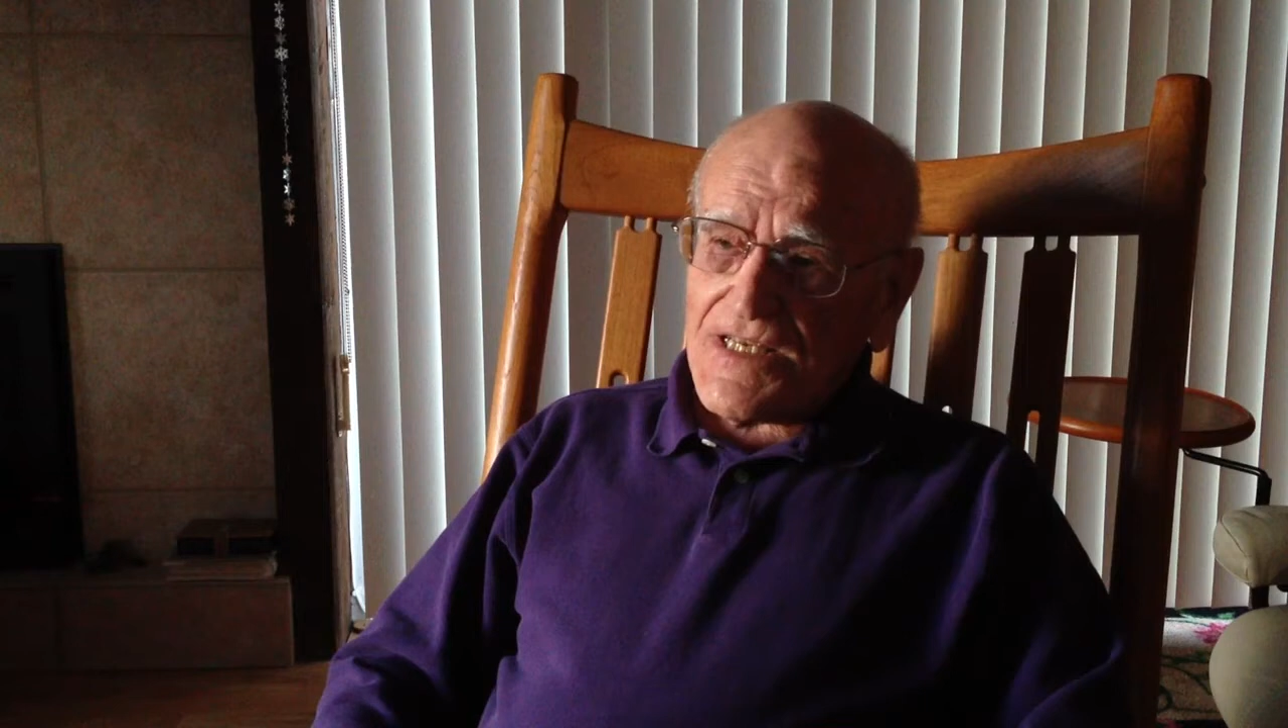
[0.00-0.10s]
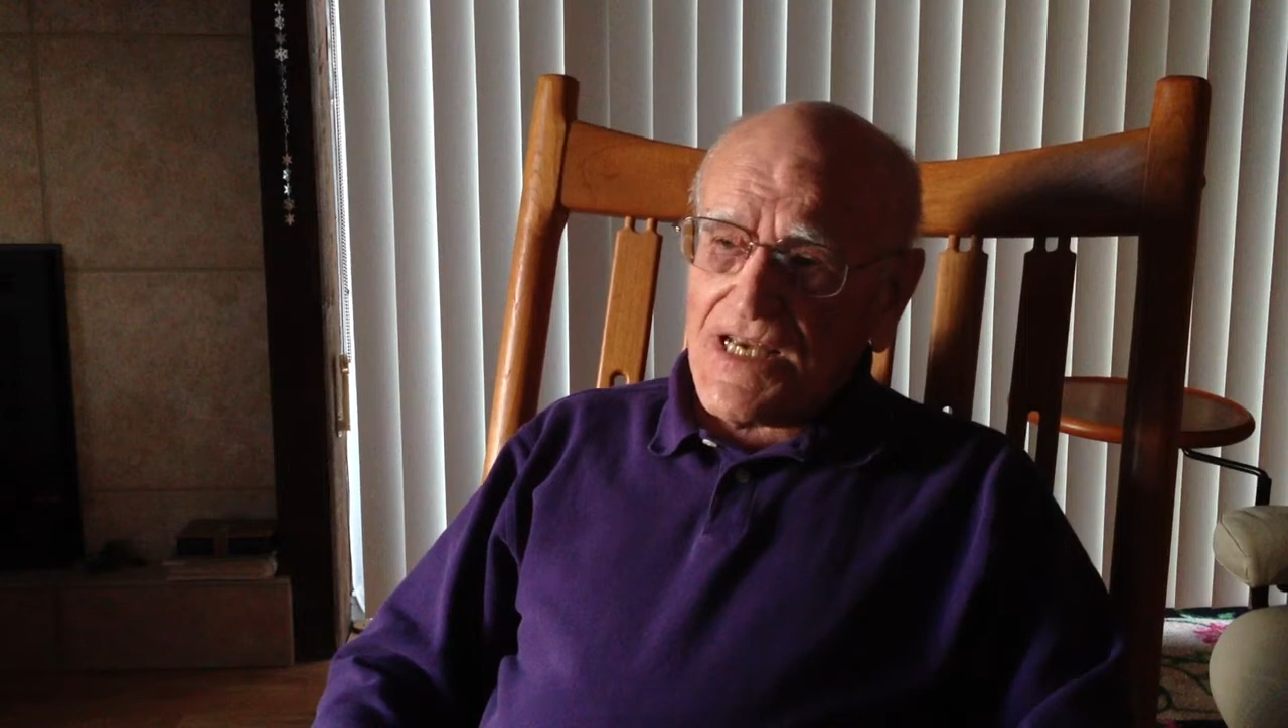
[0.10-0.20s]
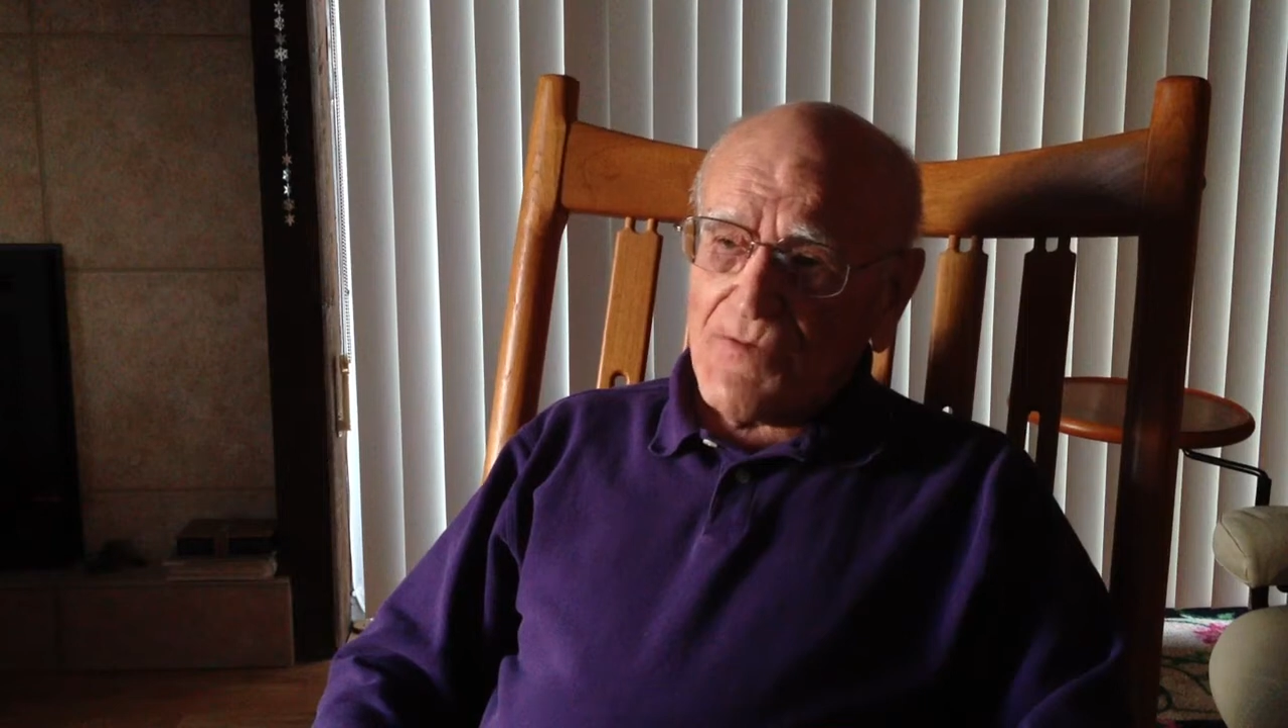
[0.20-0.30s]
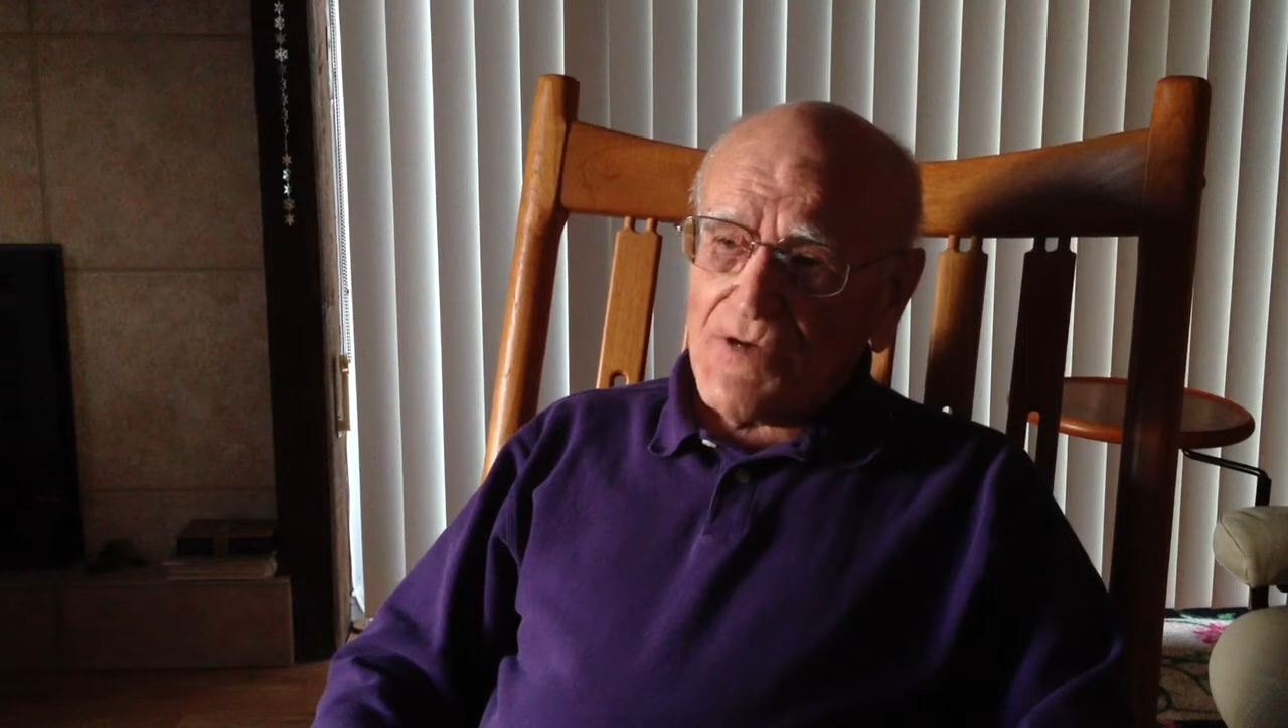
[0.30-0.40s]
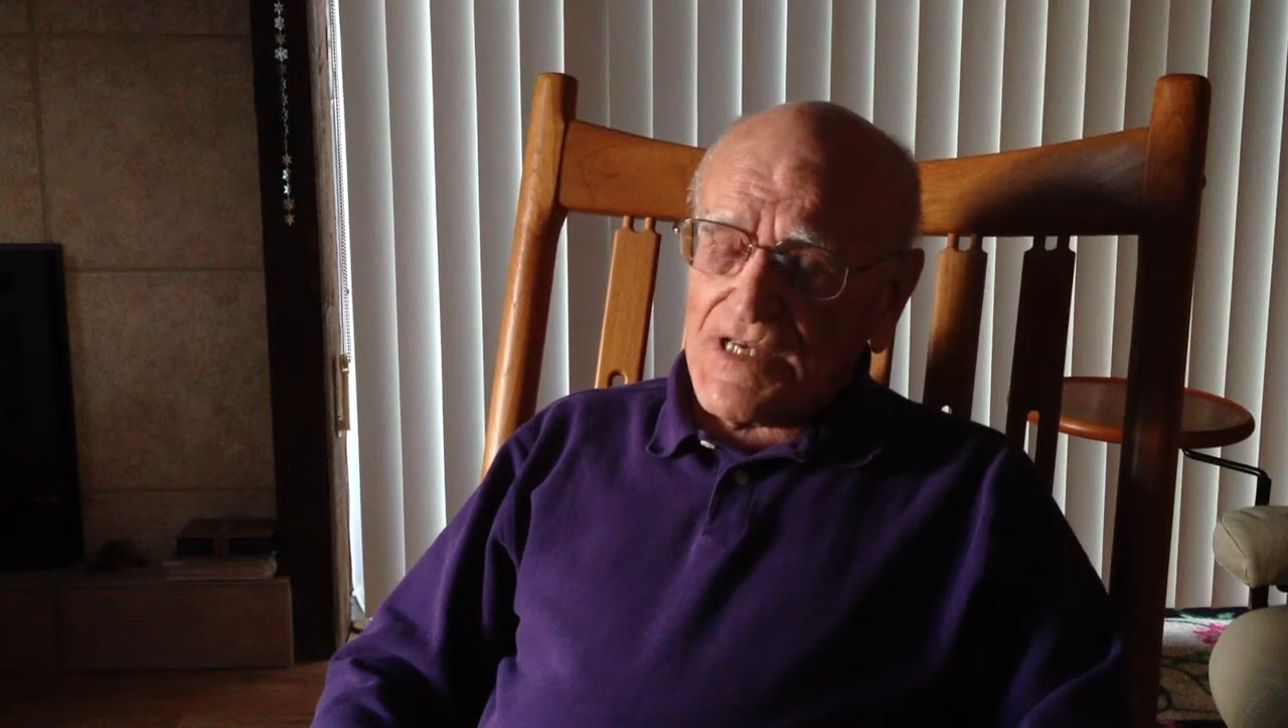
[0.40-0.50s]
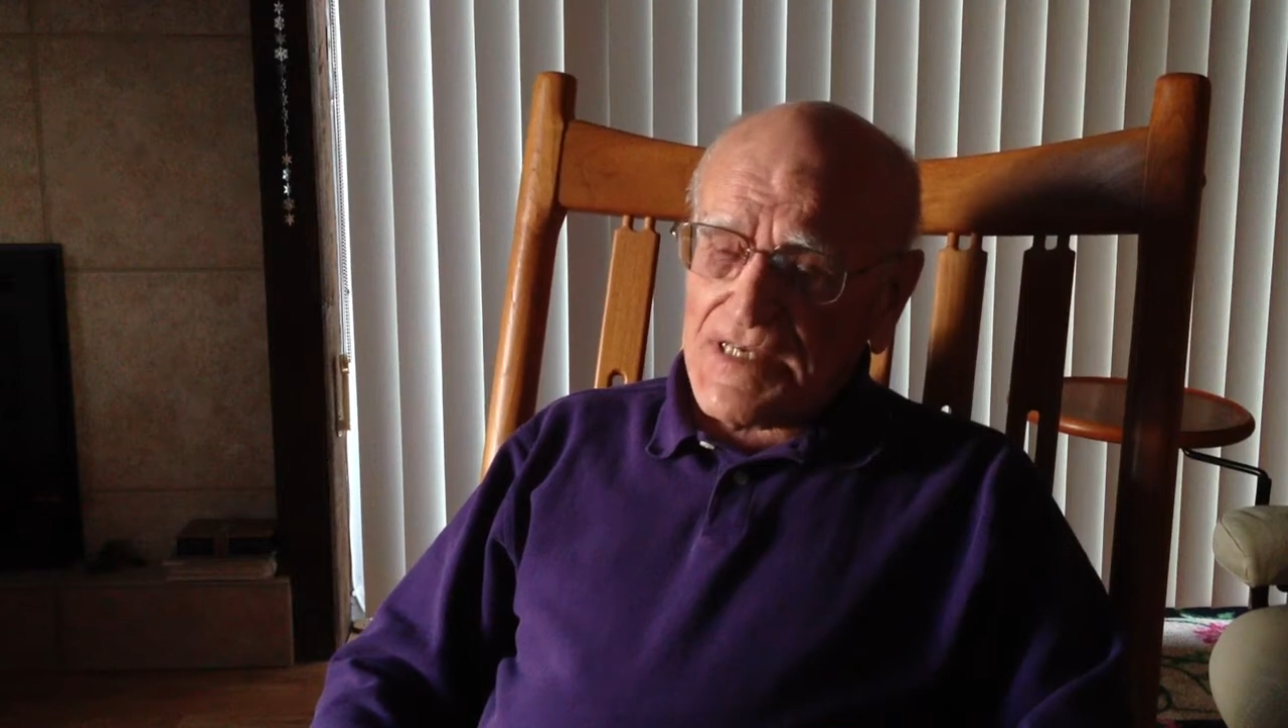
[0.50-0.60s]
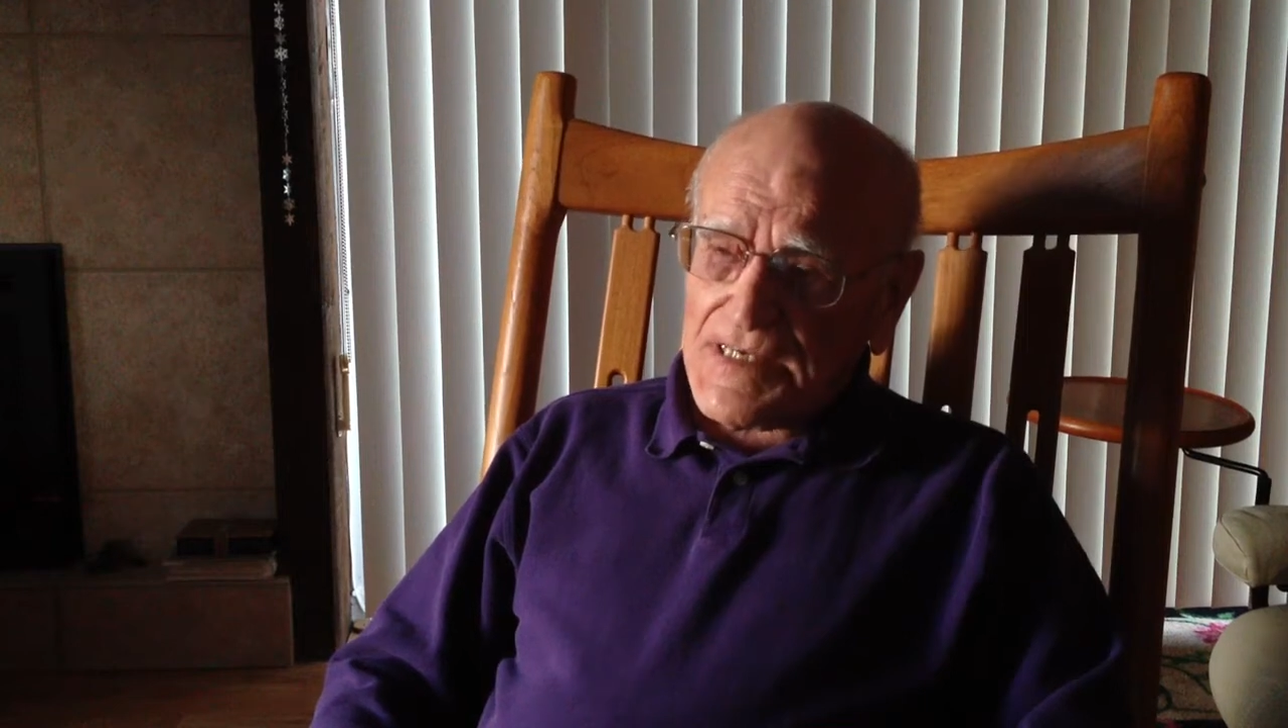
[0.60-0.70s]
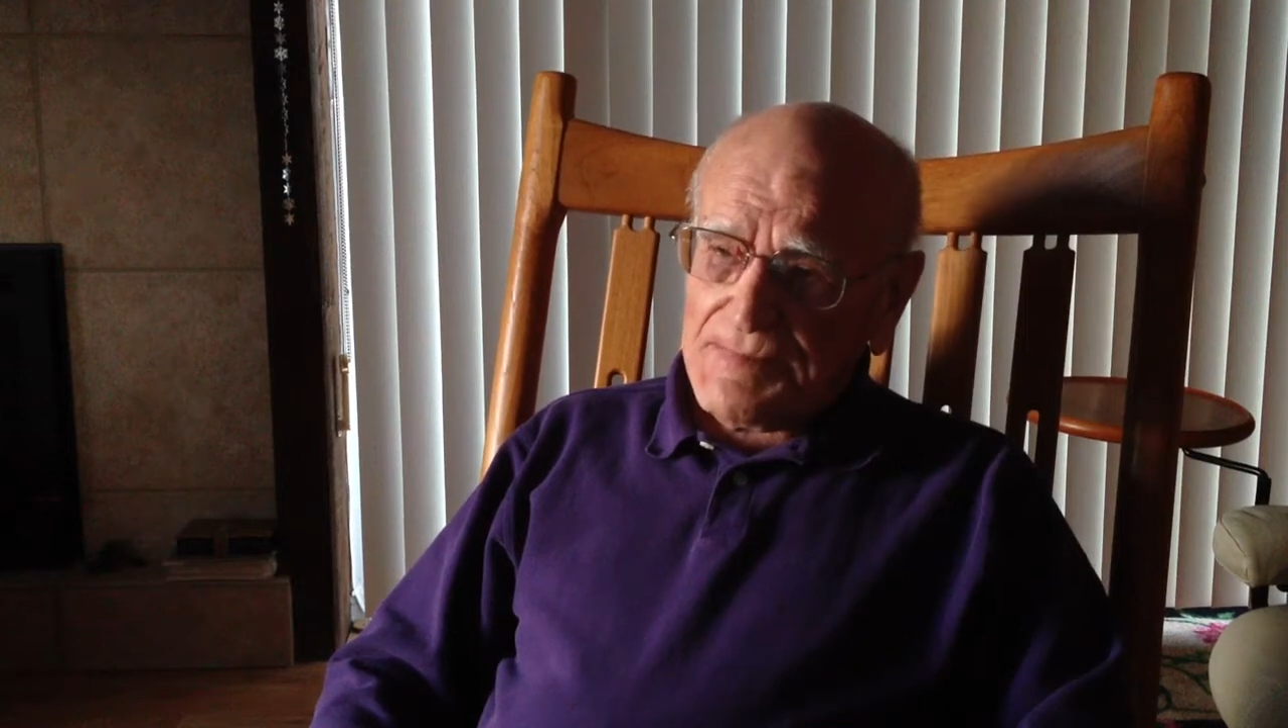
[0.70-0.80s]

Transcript: day we